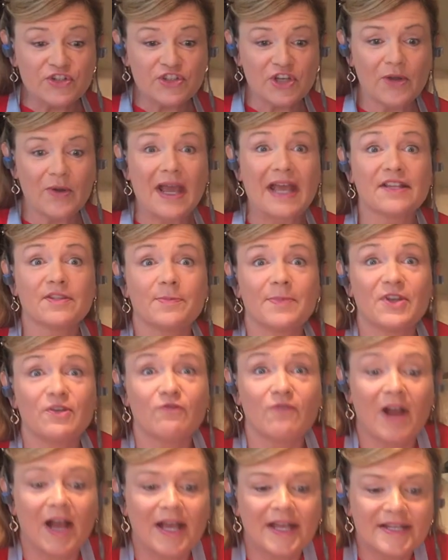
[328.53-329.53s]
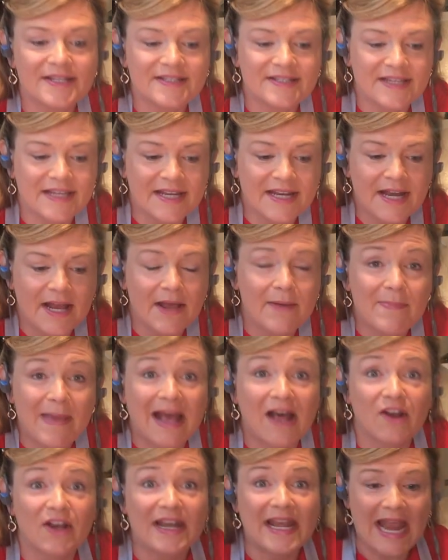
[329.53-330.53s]
dough has been rising
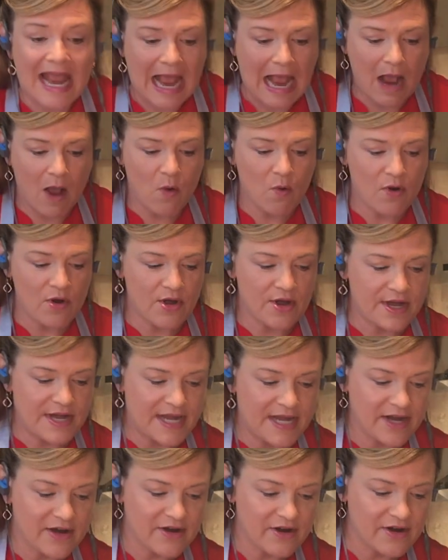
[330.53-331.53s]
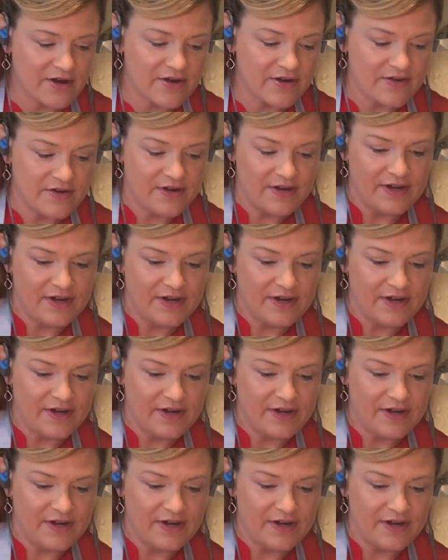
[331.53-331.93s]
about an hour here,